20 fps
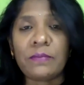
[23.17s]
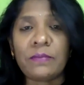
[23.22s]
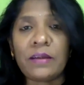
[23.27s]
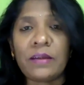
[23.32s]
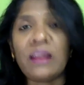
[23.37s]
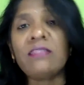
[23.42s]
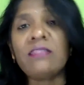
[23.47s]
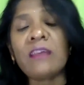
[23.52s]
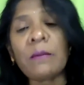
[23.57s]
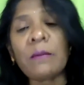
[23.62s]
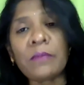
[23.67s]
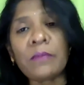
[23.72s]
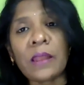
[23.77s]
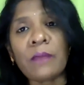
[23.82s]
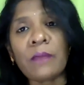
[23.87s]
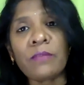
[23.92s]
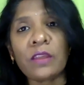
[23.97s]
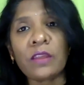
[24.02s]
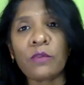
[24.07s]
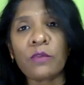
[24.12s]
and
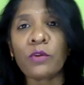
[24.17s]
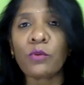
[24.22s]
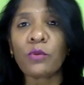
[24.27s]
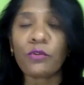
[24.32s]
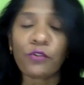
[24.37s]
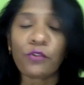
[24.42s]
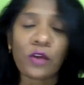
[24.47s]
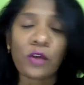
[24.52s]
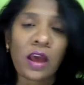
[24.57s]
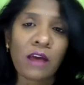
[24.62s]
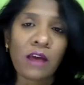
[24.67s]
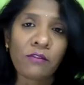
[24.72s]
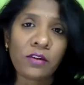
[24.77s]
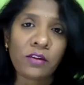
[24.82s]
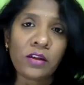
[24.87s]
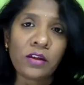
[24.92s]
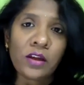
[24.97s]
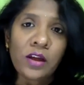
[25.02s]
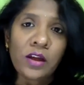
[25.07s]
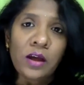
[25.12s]
sometimes even if you have a
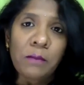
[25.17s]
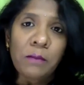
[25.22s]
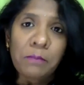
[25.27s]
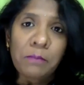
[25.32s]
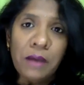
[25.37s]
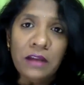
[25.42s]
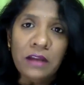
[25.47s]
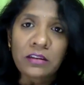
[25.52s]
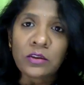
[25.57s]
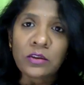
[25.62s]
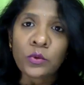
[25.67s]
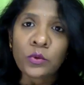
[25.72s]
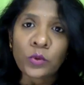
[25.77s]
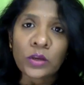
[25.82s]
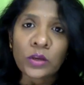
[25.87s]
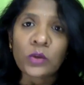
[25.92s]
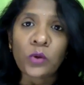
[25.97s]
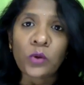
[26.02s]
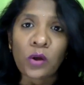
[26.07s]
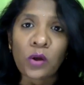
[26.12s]
partner who
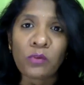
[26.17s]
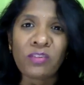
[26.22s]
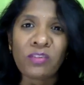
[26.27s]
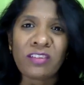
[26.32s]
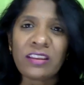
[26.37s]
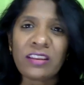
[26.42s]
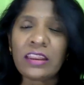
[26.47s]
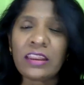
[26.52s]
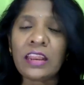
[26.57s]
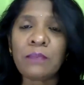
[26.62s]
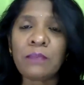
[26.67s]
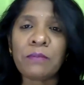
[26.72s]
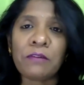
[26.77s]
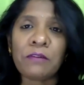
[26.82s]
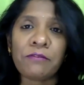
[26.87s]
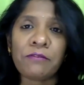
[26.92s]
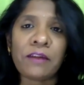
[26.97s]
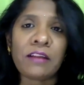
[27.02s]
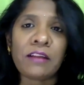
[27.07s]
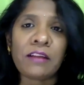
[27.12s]
can conversate, it may
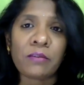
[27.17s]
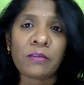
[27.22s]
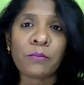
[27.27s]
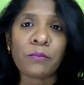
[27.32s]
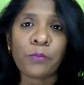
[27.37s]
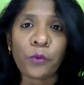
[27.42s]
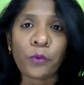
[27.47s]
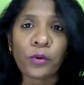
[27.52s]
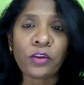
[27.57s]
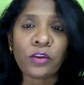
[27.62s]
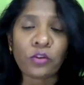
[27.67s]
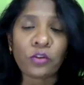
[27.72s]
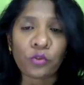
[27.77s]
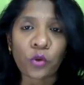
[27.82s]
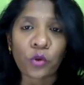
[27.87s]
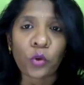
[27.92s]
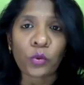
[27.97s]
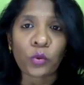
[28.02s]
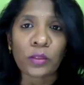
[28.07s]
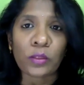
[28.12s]
find some boring to
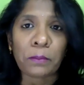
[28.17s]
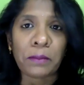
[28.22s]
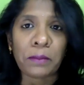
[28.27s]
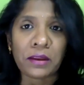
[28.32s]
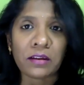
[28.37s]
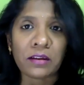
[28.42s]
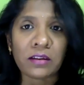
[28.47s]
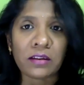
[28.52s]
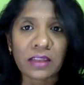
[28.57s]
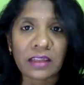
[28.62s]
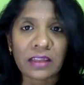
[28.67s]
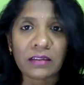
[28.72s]
talk with a